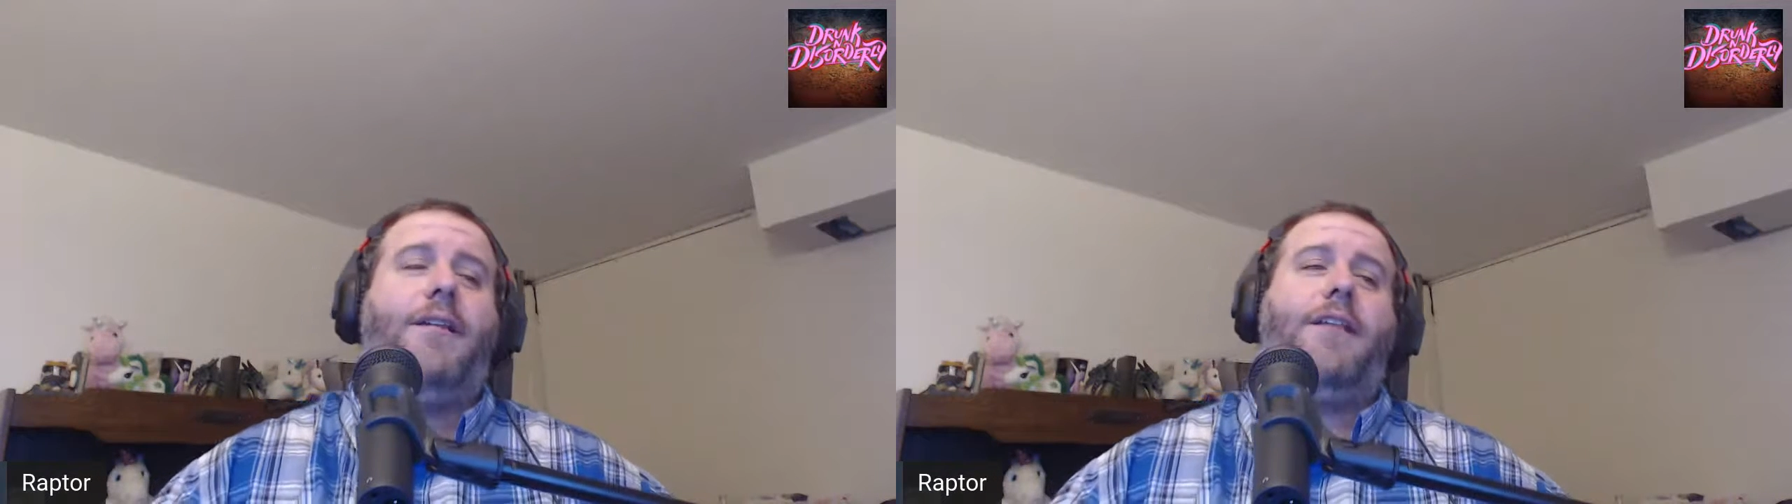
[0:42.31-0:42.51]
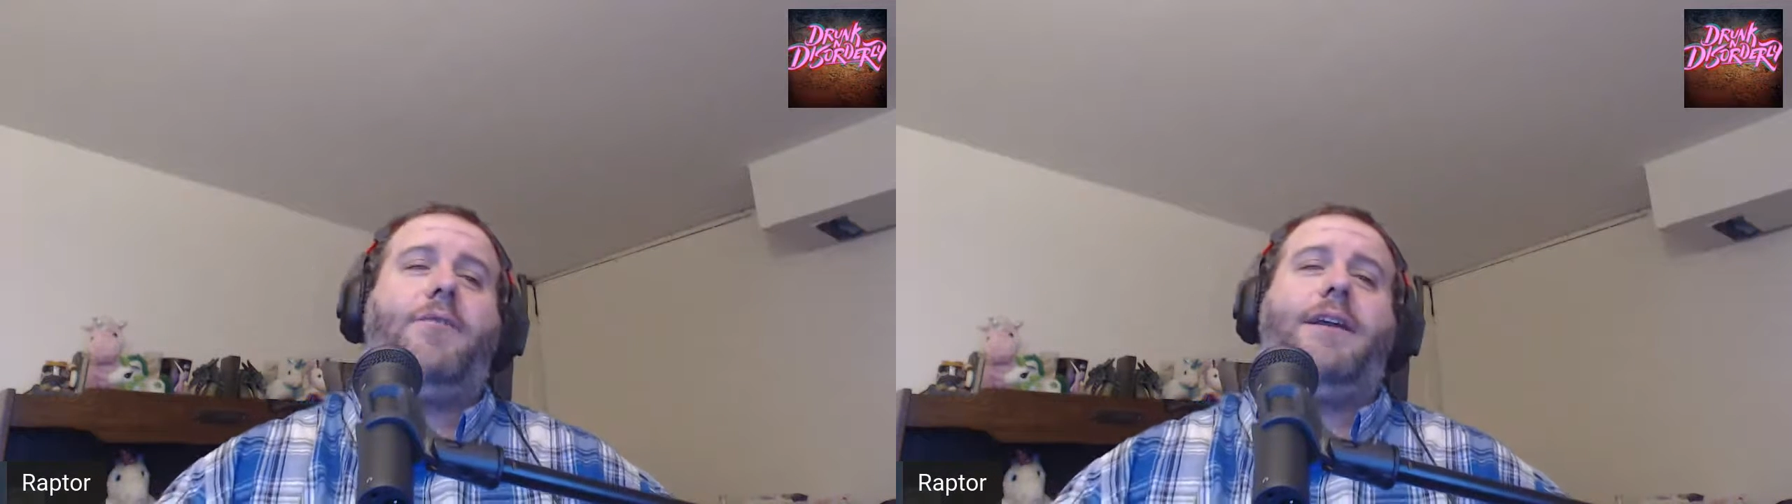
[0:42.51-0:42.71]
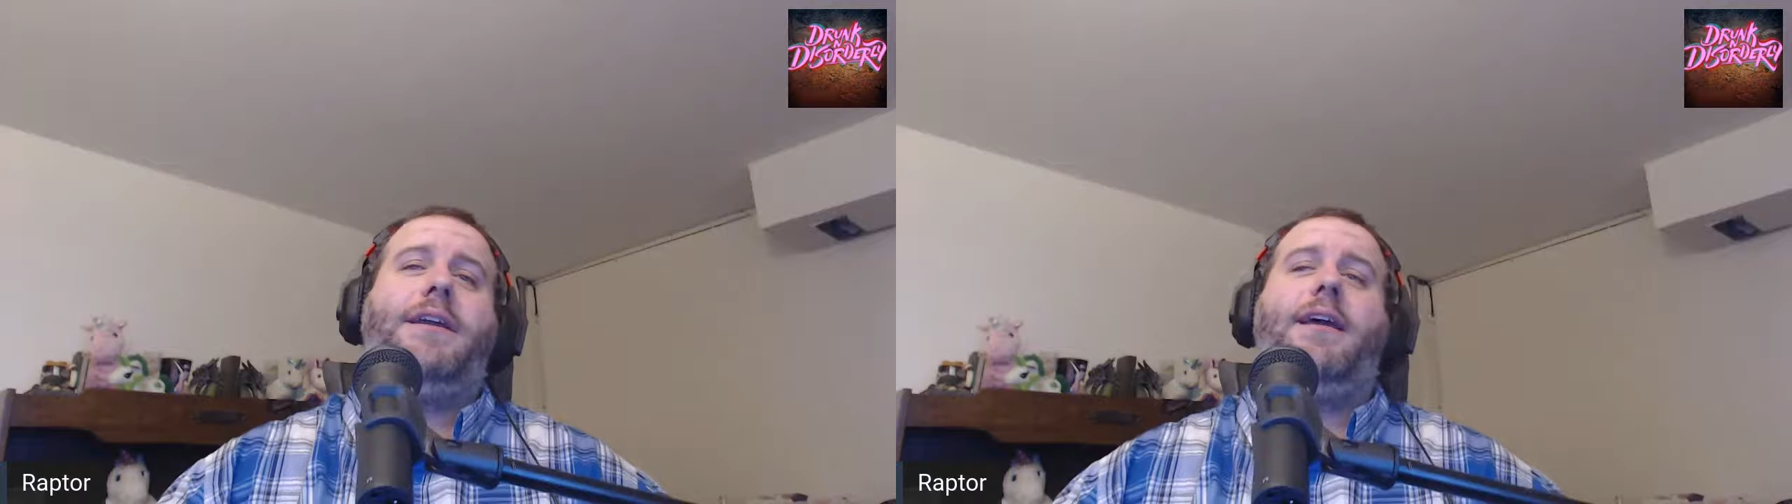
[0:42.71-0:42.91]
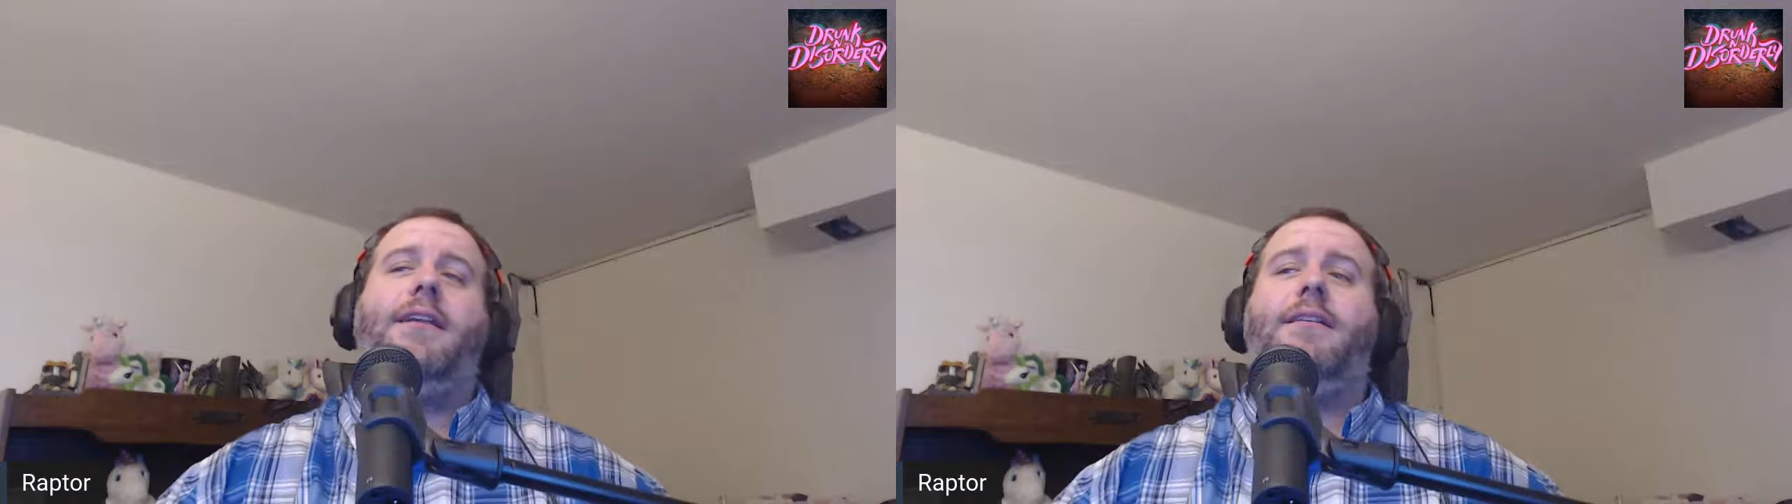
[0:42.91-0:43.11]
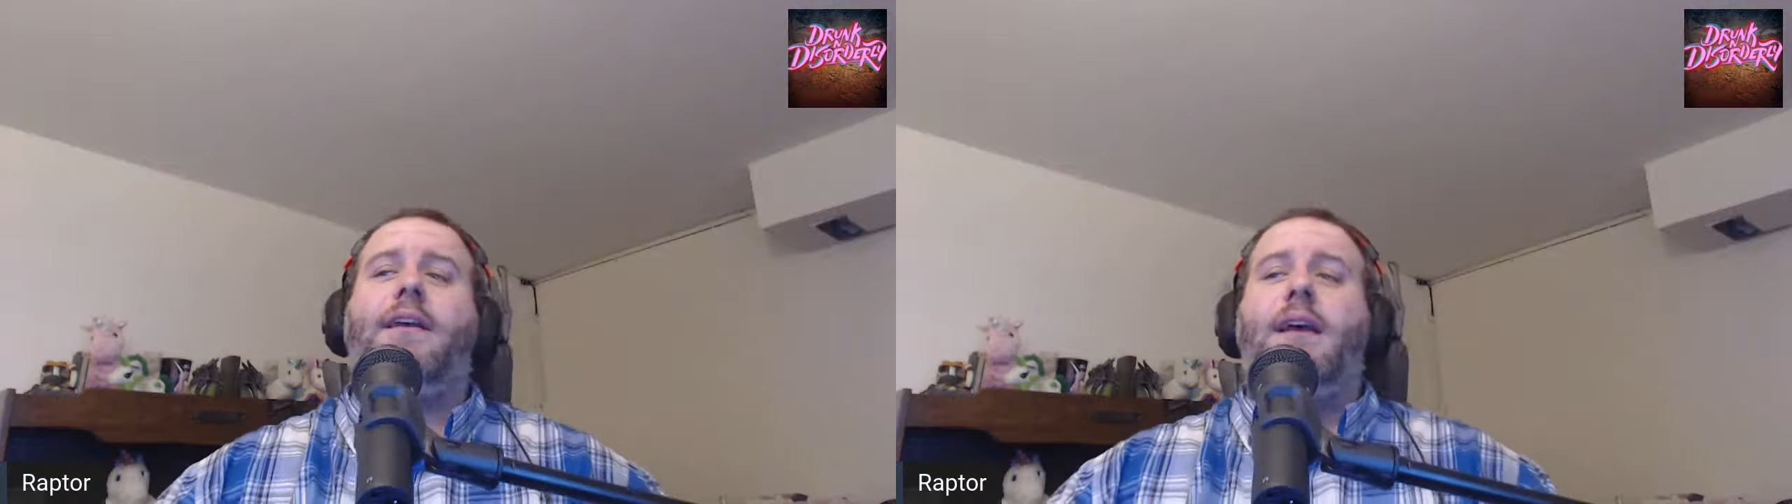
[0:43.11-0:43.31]
this
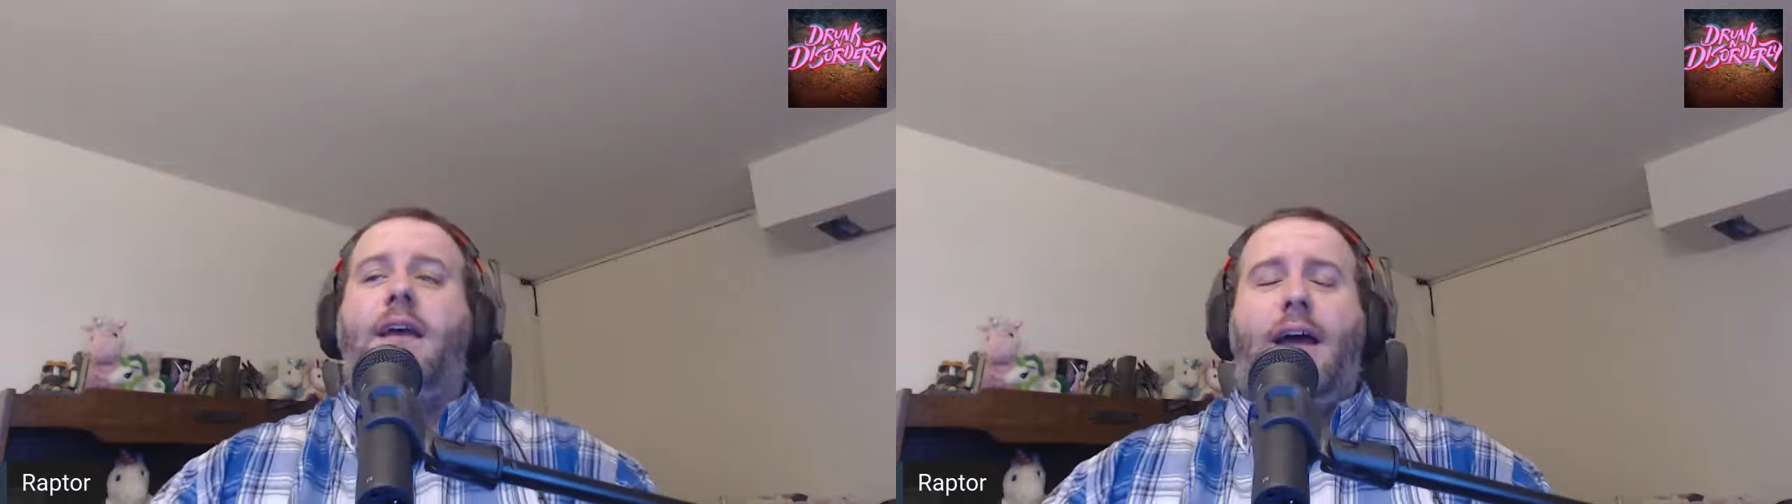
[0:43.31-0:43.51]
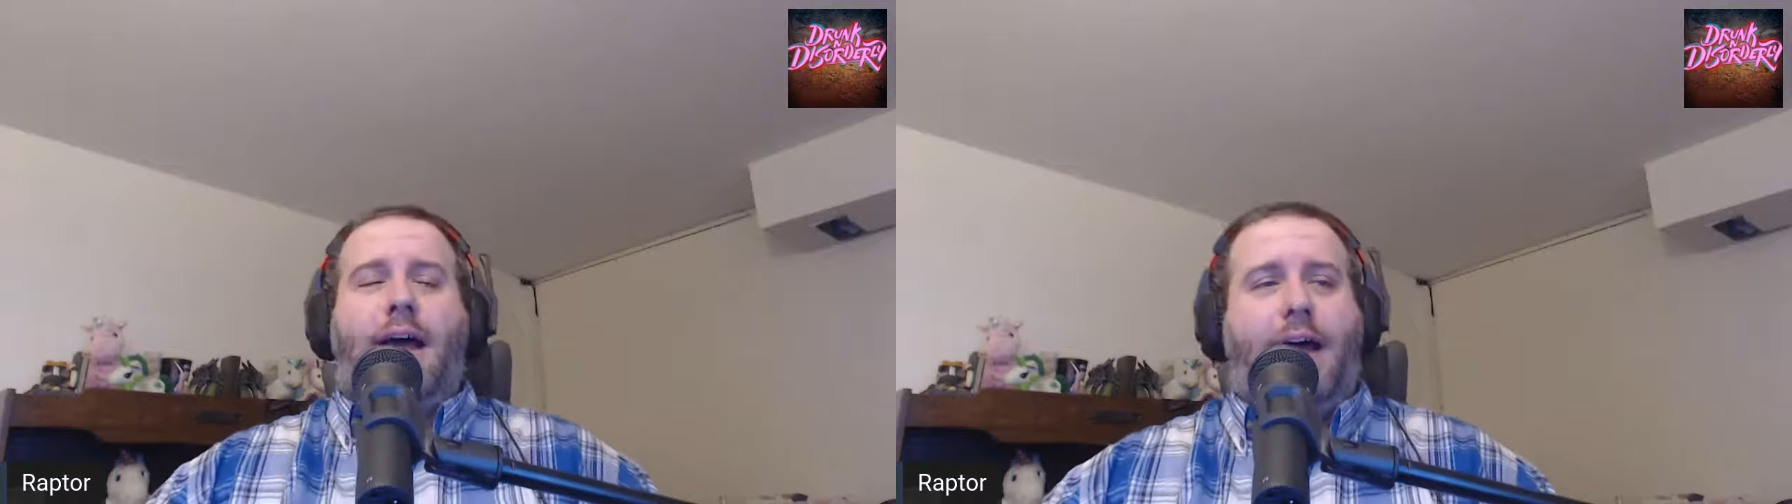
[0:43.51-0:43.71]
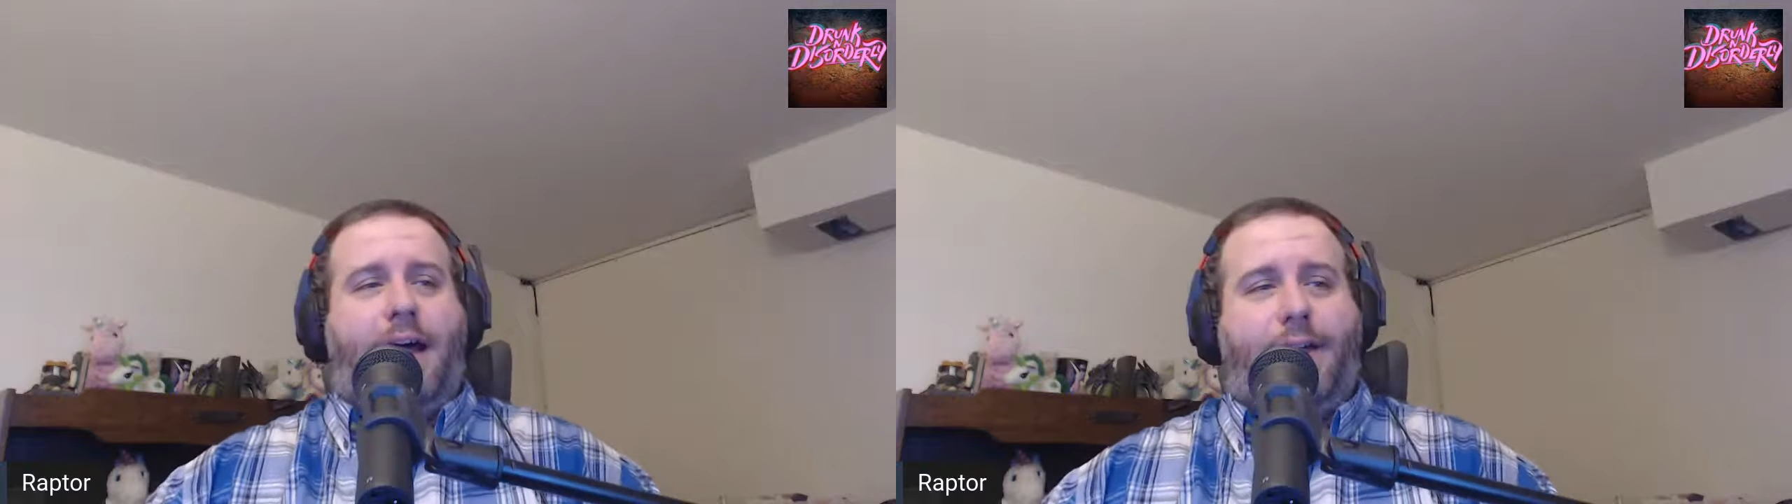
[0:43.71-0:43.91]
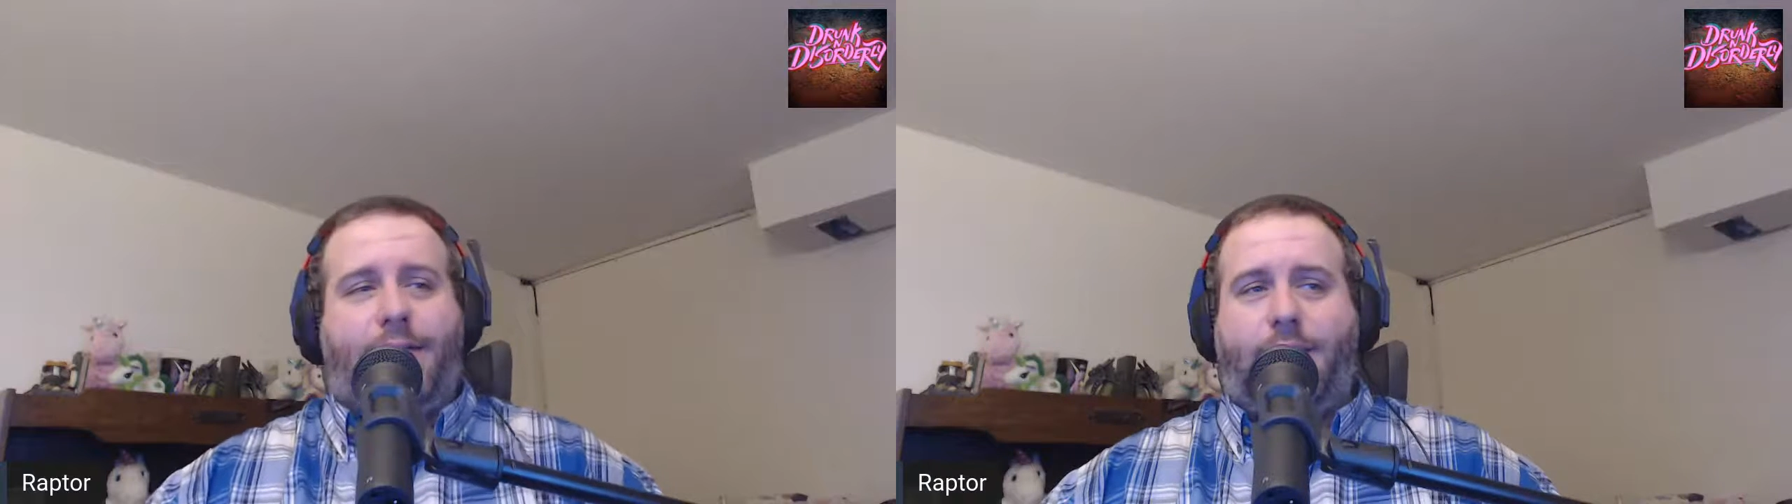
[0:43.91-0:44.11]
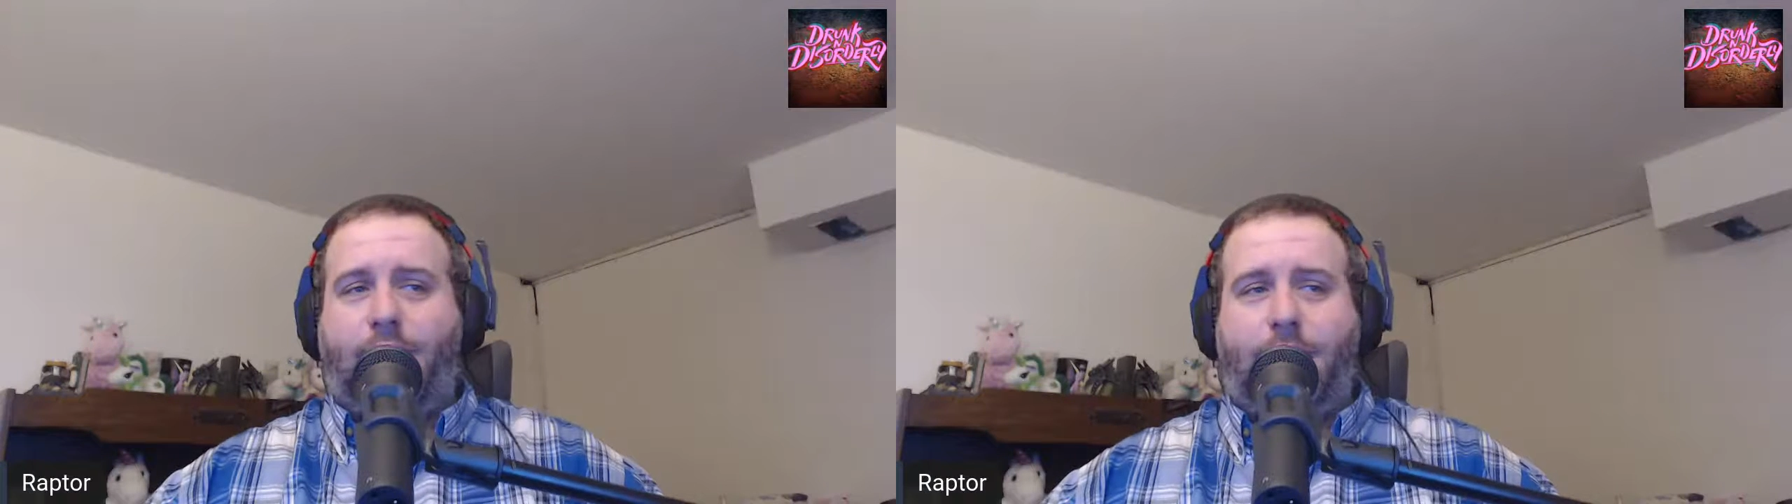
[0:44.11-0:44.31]
weekend. Bring